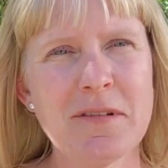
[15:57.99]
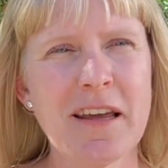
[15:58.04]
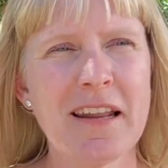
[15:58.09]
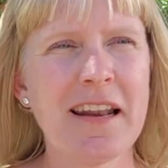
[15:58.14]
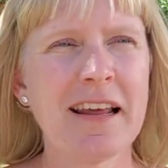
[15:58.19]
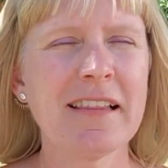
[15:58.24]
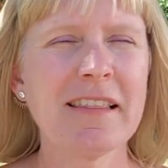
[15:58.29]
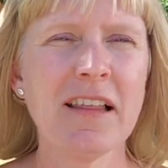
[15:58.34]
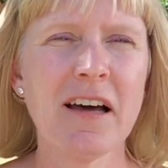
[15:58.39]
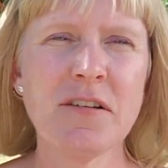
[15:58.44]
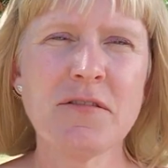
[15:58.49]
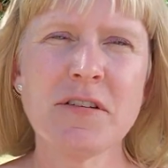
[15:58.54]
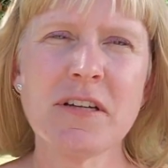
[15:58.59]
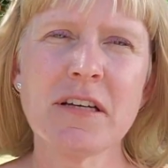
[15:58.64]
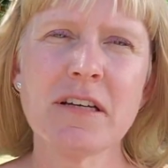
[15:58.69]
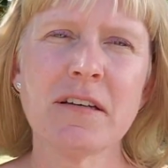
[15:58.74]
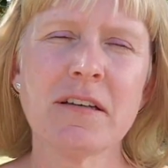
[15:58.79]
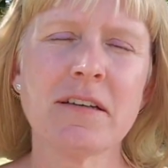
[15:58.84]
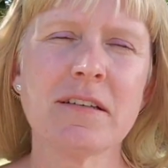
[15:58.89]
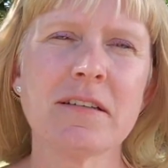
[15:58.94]
and I loved
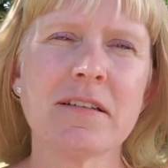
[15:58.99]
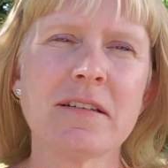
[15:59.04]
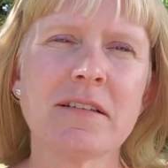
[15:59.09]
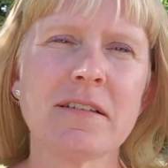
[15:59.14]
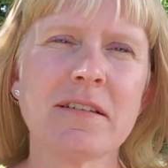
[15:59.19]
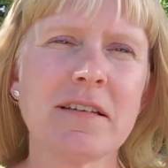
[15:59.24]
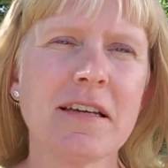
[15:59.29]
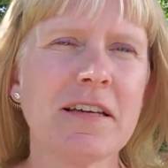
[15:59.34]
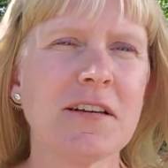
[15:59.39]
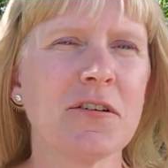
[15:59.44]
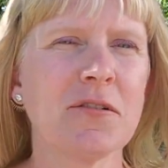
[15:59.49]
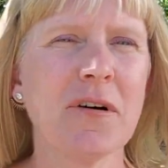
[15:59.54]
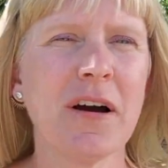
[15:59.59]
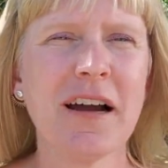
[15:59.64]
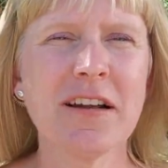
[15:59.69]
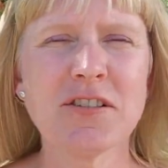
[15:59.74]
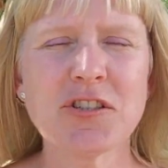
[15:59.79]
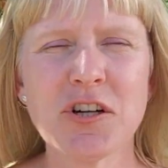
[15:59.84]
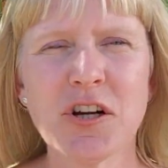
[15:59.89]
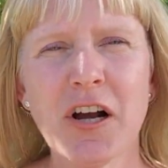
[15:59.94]
it. You know,
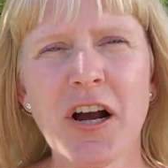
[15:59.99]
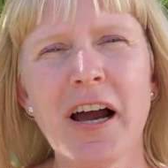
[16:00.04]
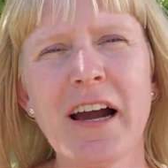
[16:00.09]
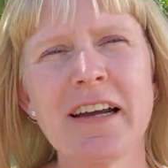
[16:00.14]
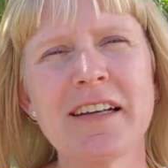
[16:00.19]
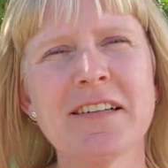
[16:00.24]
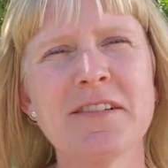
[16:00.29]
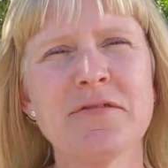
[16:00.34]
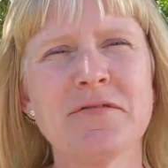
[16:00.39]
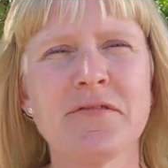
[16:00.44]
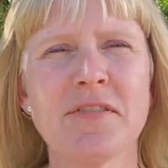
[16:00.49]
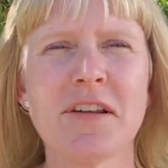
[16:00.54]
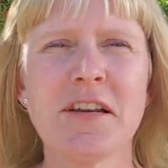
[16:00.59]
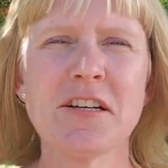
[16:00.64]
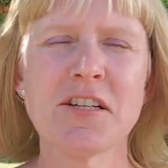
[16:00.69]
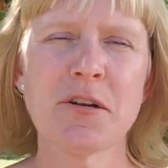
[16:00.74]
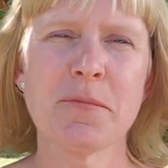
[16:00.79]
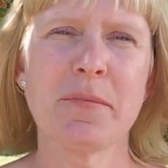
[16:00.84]
I try to finish a